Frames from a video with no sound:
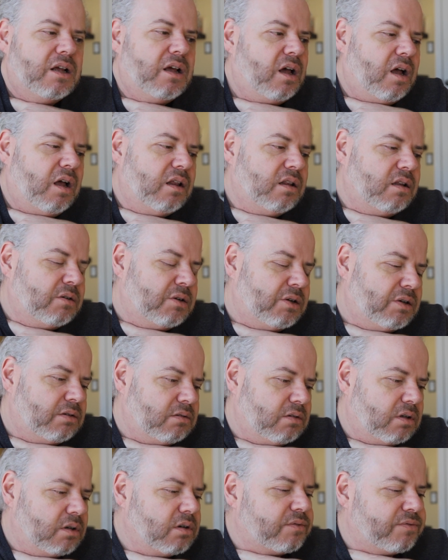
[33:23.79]
Although I
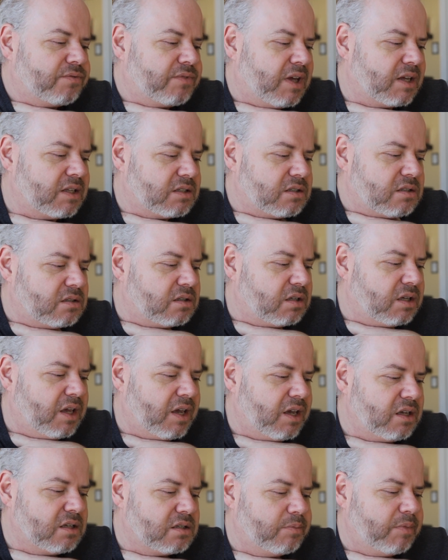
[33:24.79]
don't know if that's the
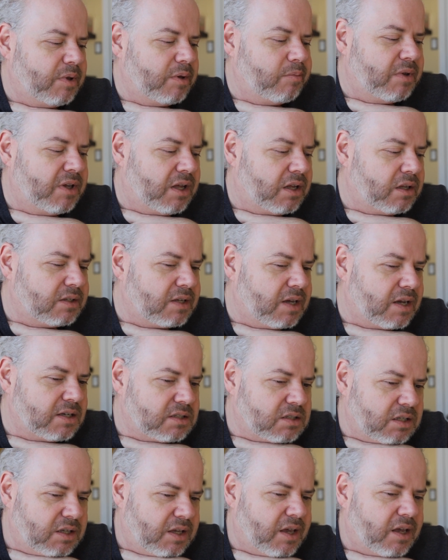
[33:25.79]
case. Maybe I'll
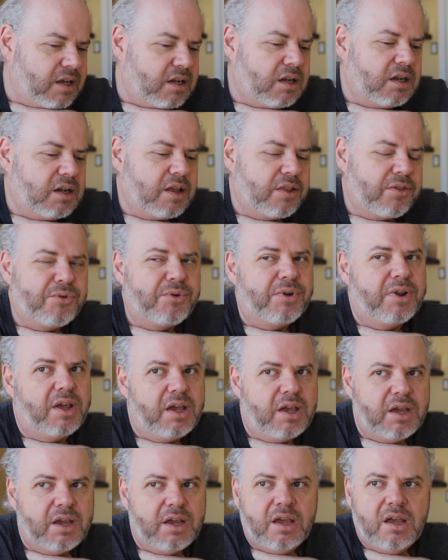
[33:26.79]
test again another
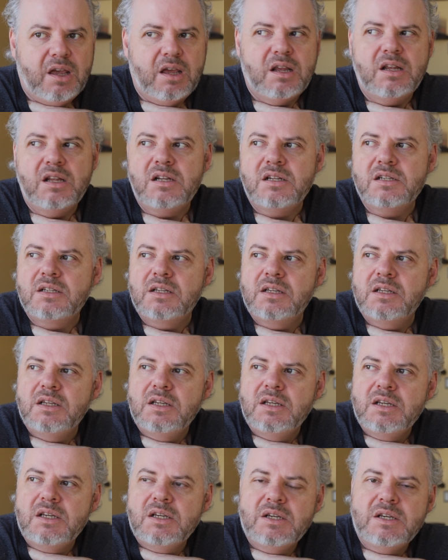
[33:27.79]
day and
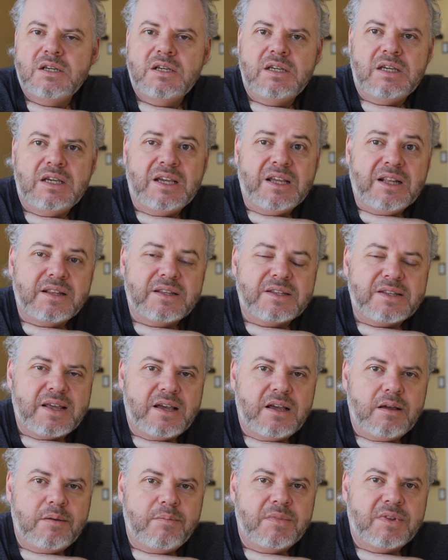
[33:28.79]
eat
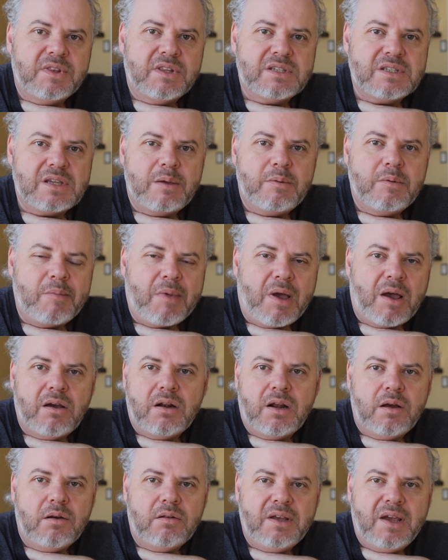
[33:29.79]
them the same
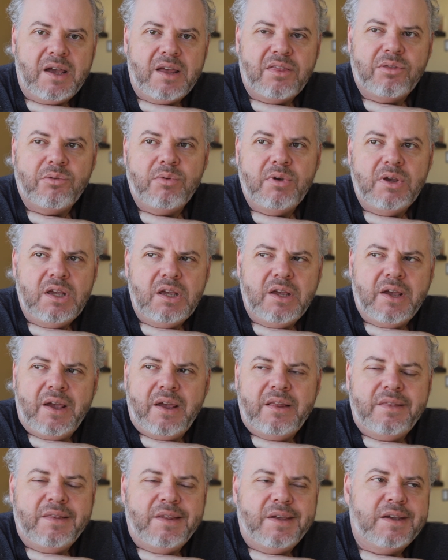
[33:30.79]
amount. I only had 3,
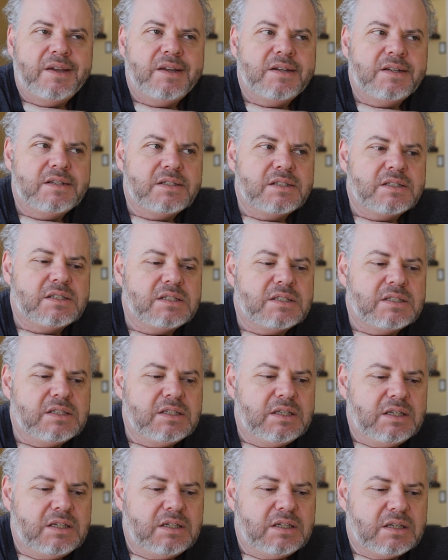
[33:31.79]
and then
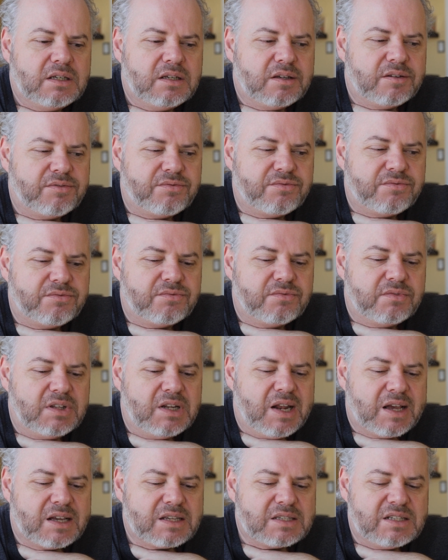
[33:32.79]
see if the
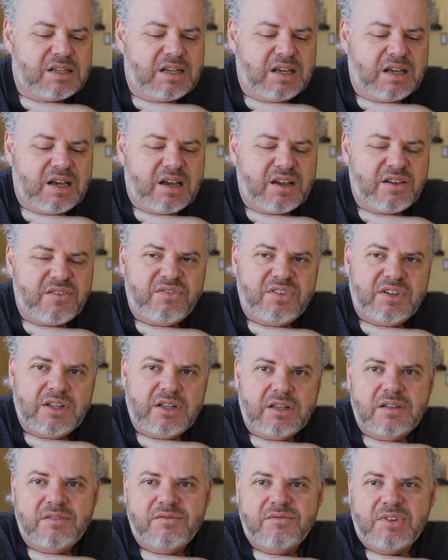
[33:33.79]
next day I
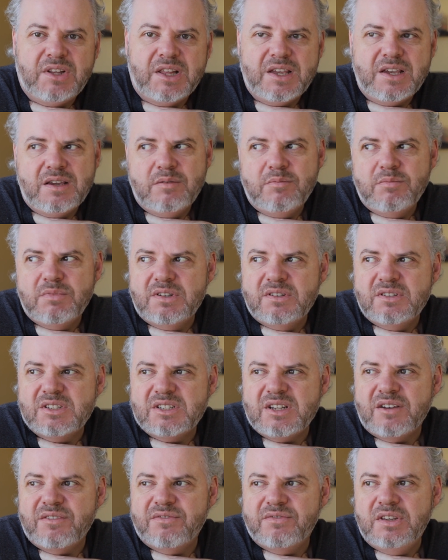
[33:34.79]
feel inflamed and
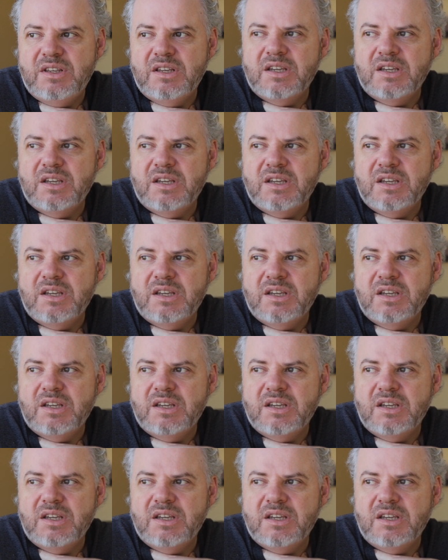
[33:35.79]
stuffy